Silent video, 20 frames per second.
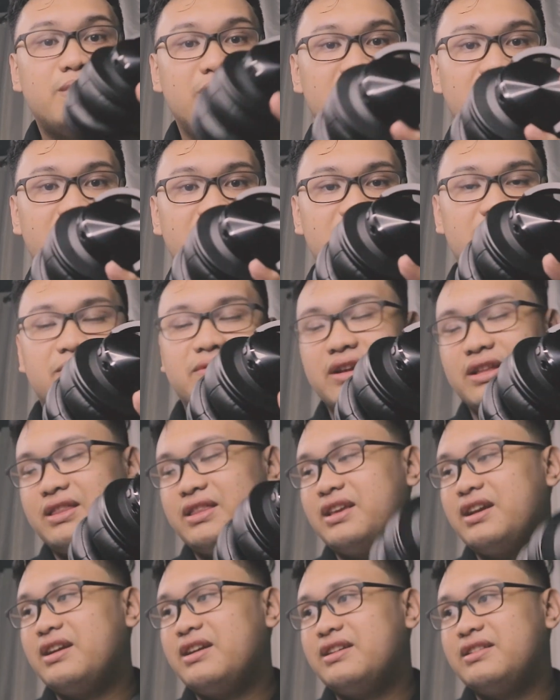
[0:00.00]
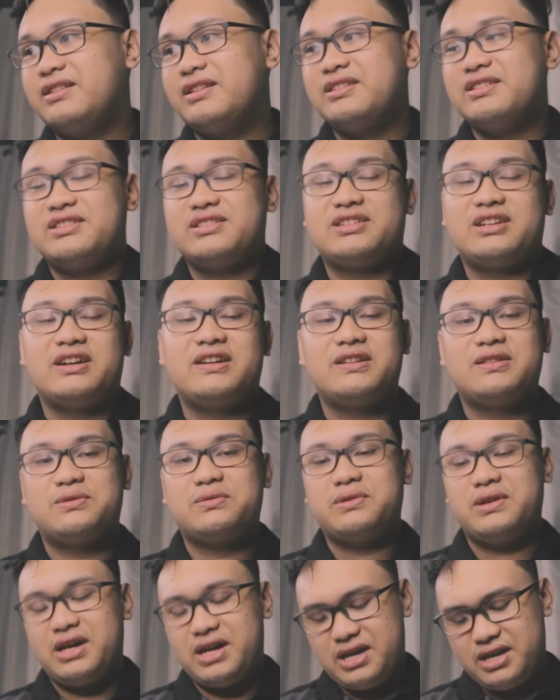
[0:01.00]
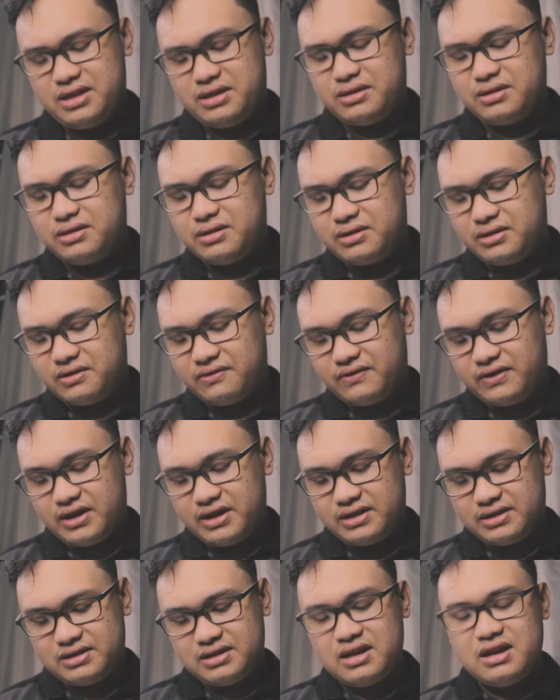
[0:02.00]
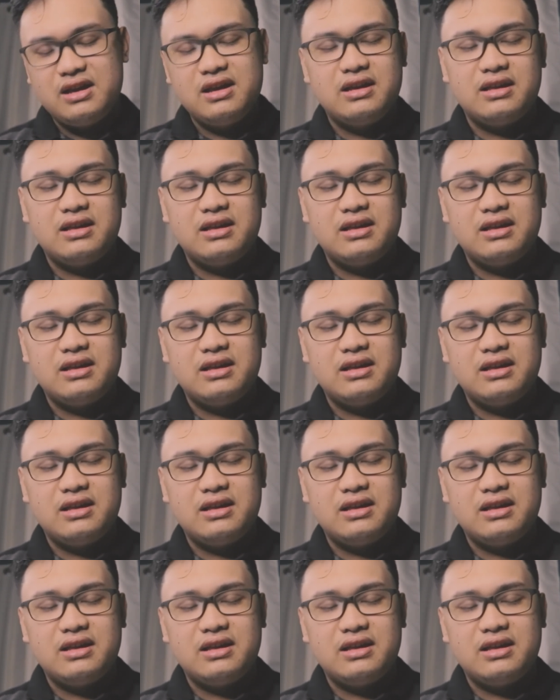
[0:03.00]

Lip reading: plug it in right here and then share it to another device.